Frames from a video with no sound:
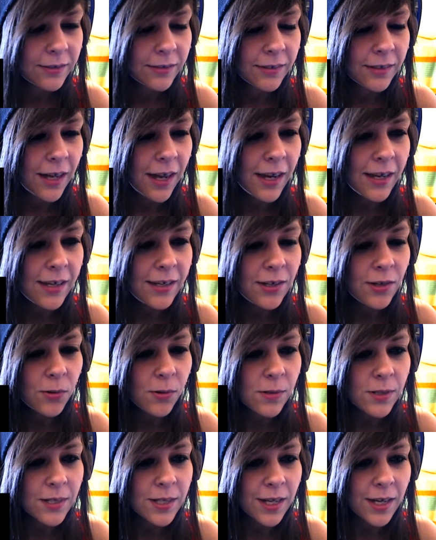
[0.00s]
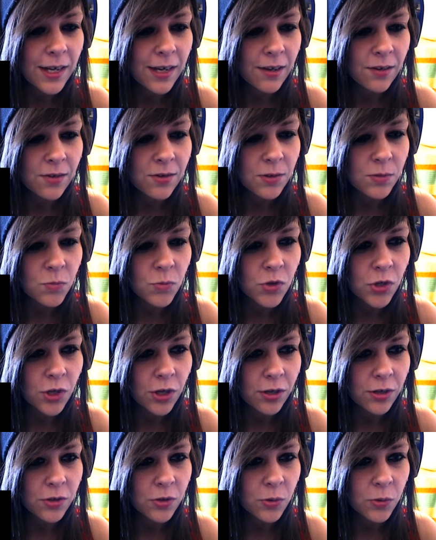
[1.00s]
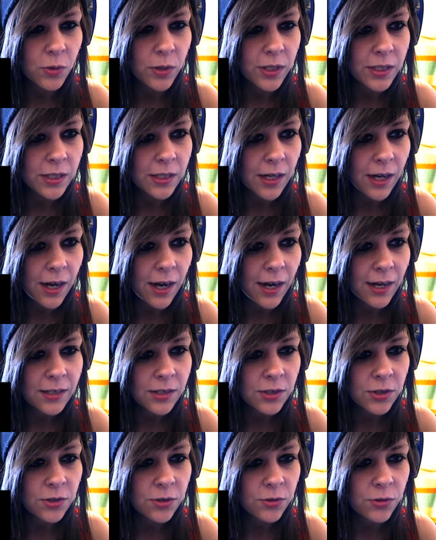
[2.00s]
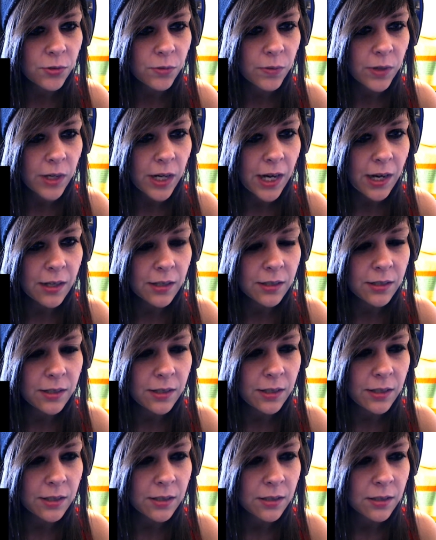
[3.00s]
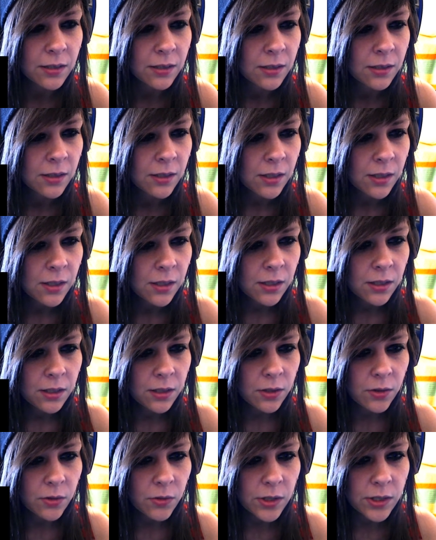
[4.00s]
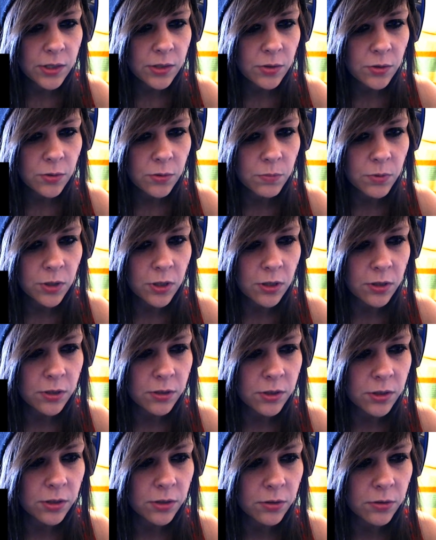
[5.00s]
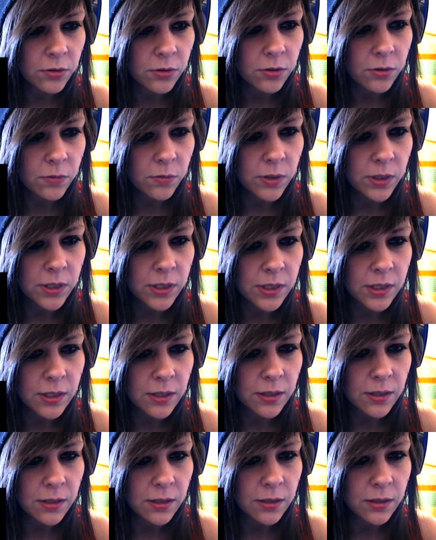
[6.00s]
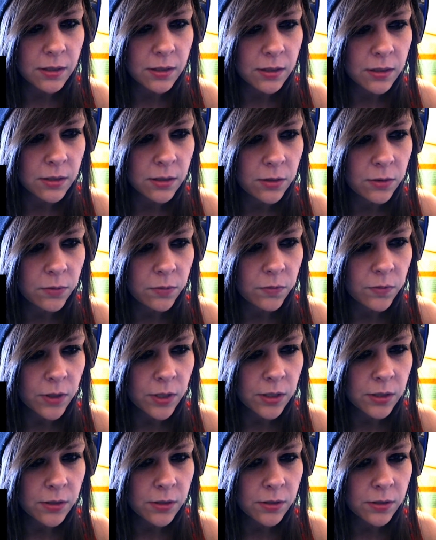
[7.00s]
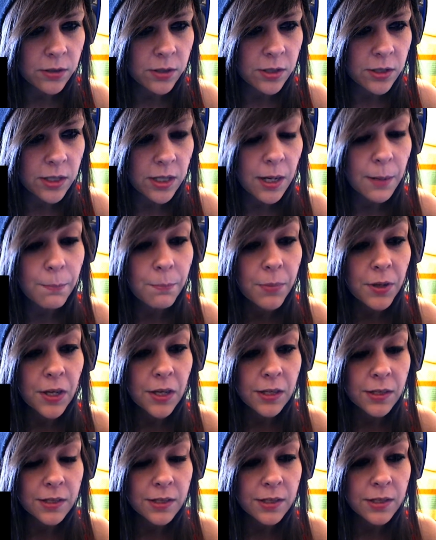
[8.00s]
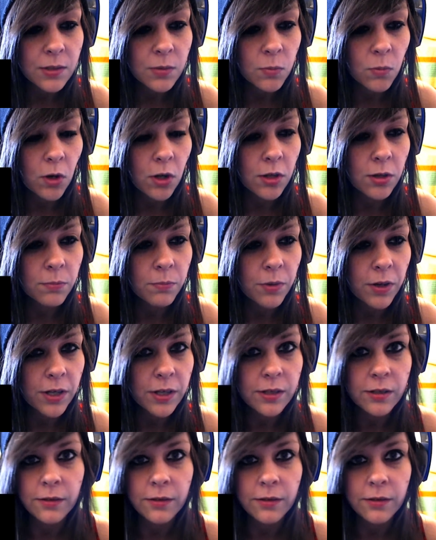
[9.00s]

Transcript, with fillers: I knew it was gonna have some dark twist. Act 2, the reality. The great sword belonged to Lord Gwyn's knight, who fell to the abyss, swallowed by